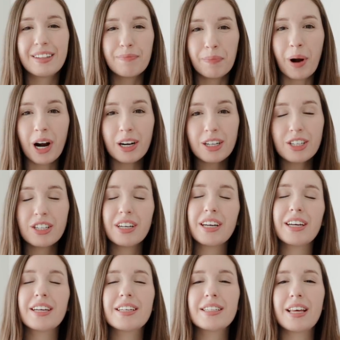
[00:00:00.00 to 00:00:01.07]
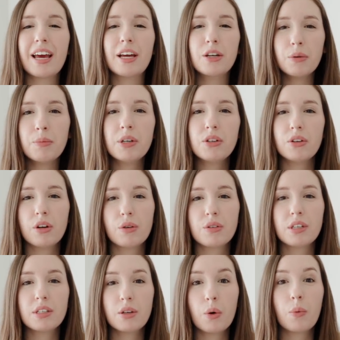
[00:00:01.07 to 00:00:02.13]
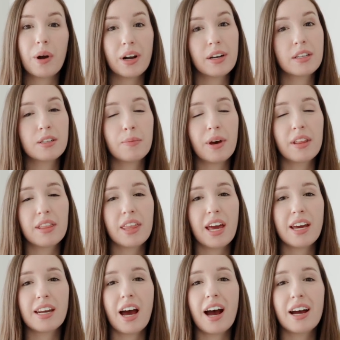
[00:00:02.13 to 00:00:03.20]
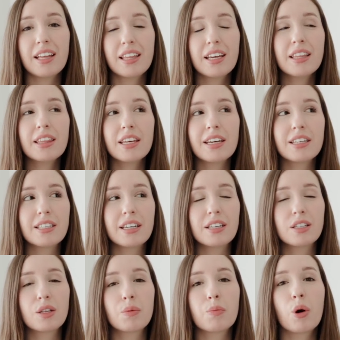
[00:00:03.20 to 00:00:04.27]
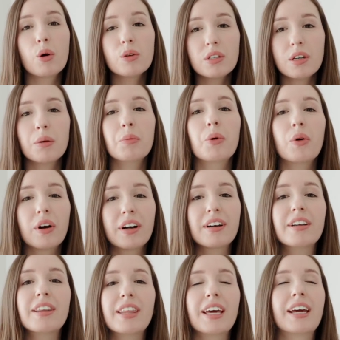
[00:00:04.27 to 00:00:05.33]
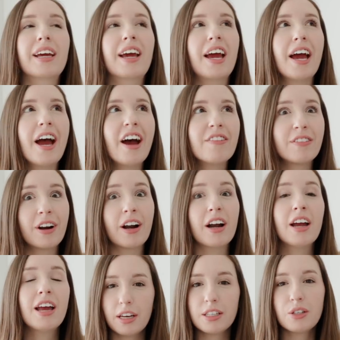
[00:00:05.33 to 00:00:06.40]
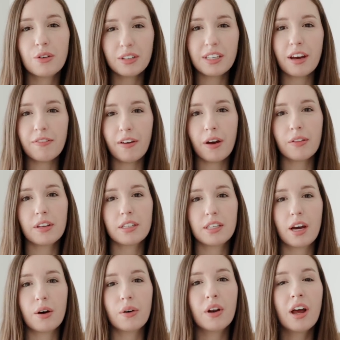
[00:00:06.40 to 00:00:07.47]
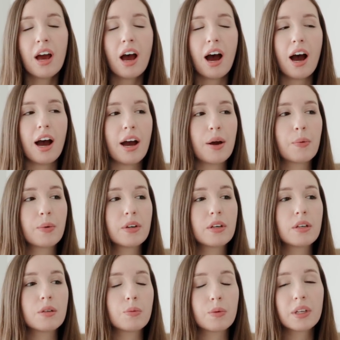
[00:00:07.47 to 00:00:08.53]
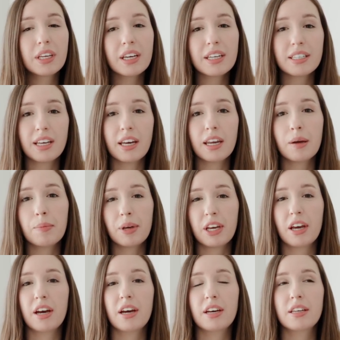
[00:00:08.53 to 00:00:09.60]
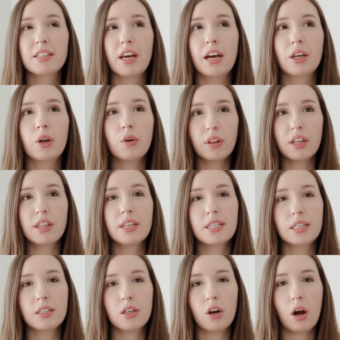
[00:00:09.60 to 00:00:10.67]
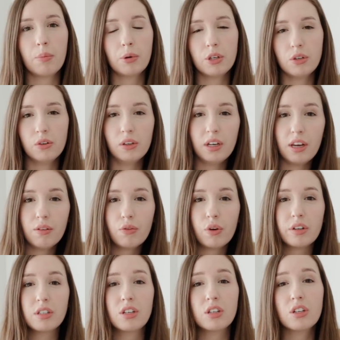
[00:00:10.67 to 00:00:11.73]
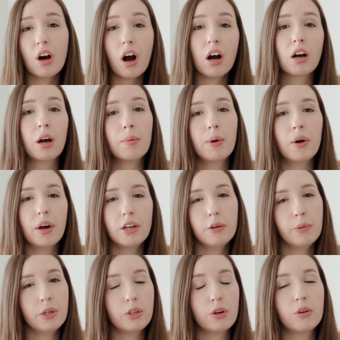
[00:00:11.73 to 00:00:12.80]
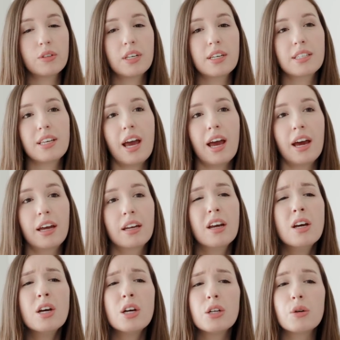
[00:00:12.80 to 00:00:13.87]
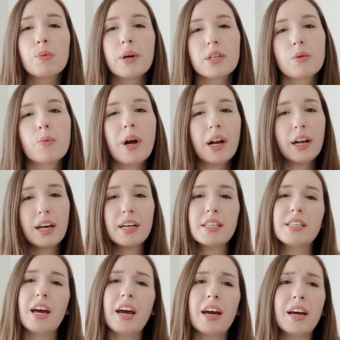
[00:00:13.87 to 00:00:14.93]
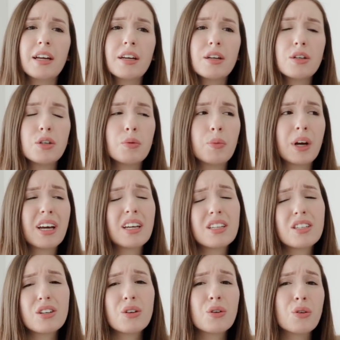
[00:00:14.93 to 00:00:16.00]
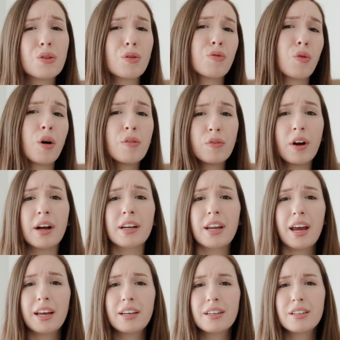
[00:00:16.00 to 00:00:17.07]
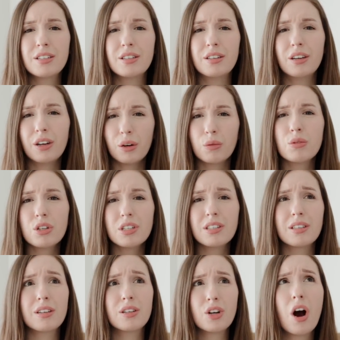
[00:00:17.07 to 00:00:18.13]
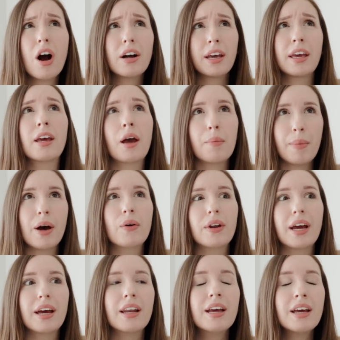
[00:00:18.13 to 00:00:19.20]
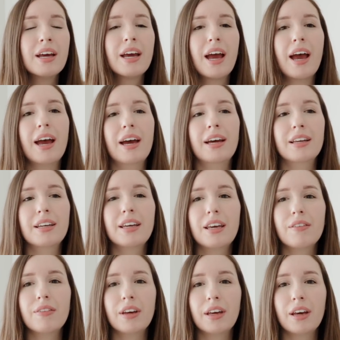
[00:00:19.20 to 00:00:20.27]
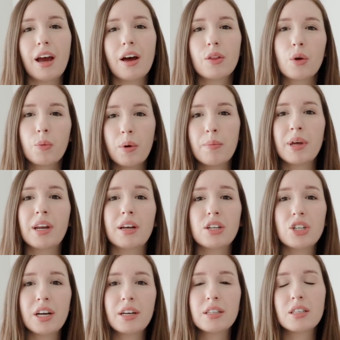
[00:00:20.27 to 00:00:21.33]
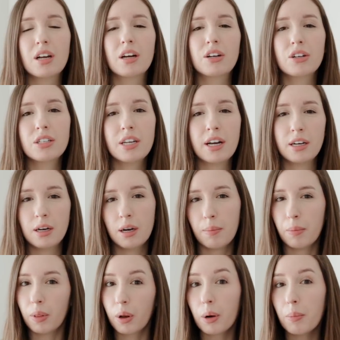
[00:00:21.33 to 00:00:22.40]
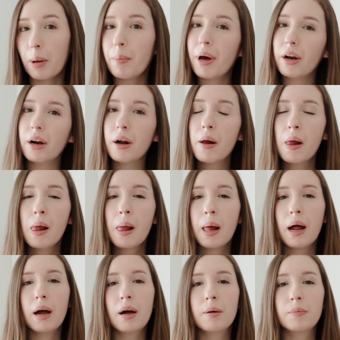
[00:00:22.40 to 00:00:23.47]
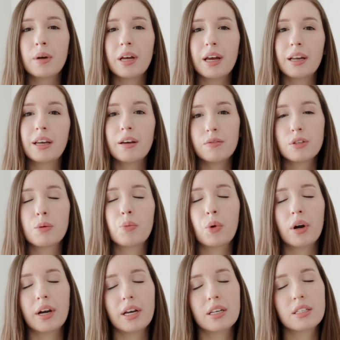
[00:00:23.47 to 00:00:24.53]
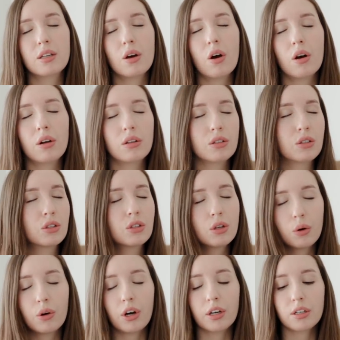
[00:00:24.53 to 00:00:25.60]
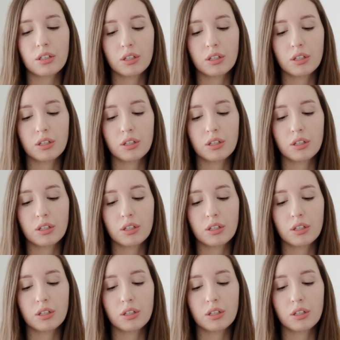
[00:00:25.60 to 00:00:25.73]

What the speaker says: March is Endometriosis Awareness Month, and I think this is the most important thing ever. As soon as I found this out, I was really excited because I know that this is an opportunity for us to talk about endometriosis and to raise awareness and to bring it to the forefront and, you know, just talking about it and giving other women a chance to understand it a little bit better and give support is so good.